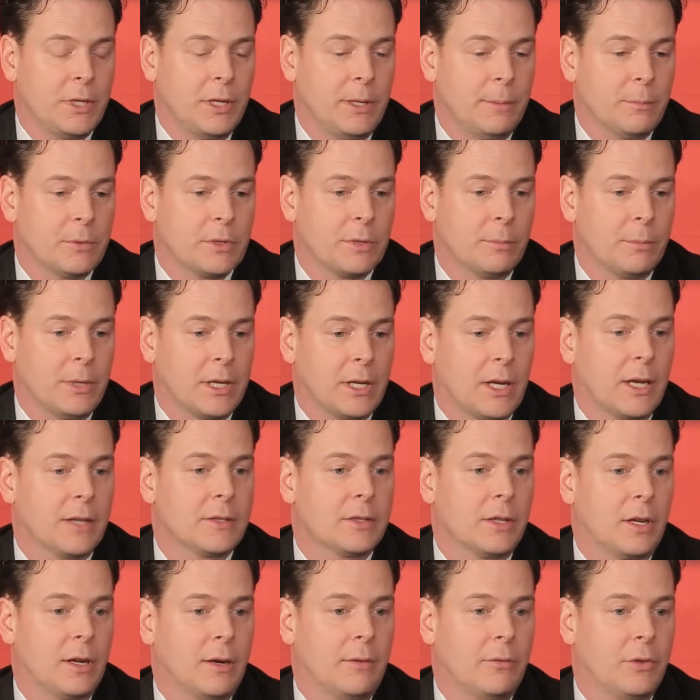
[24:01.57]
teams
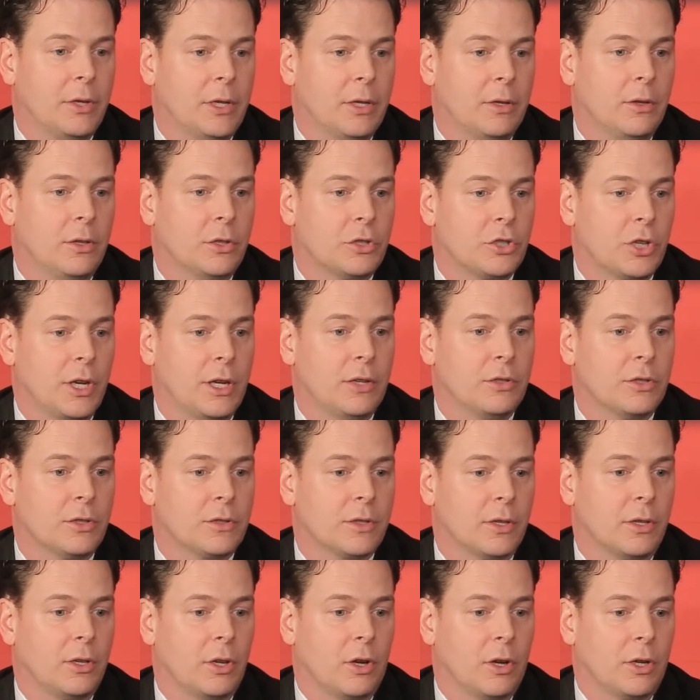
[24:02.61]
because of the
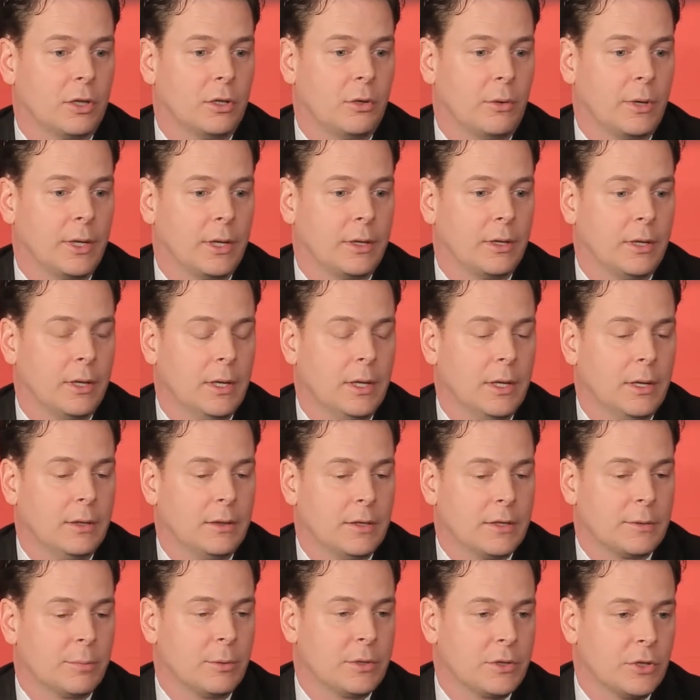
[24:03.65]
changes and the ongoing
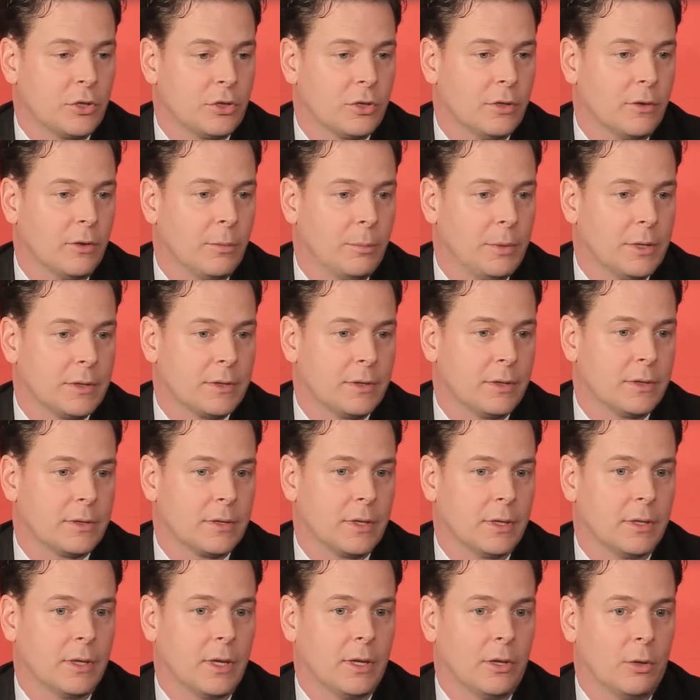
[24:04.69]
disposition of the
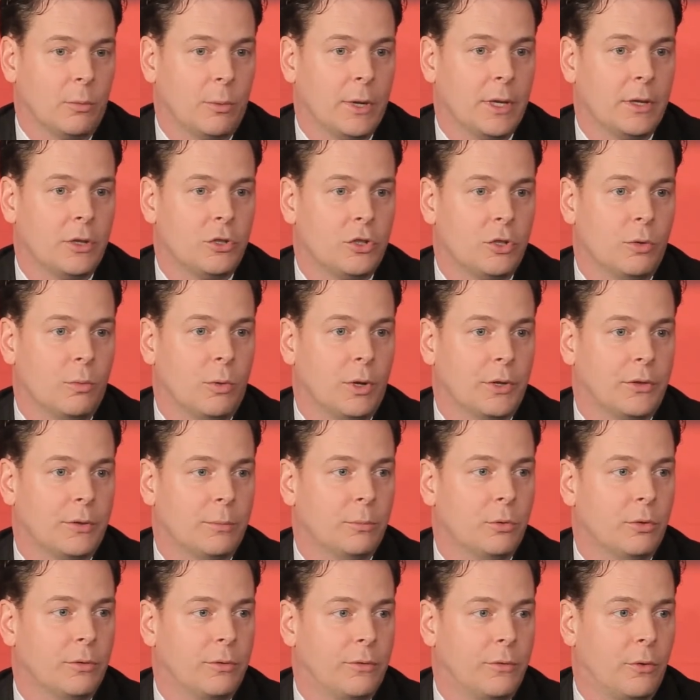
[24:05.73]
business and the way that you want
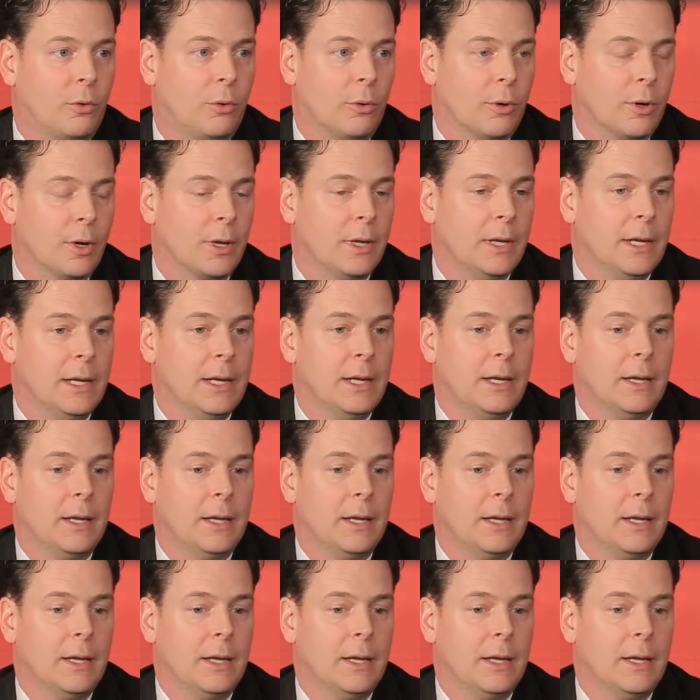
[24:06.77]
to move forward.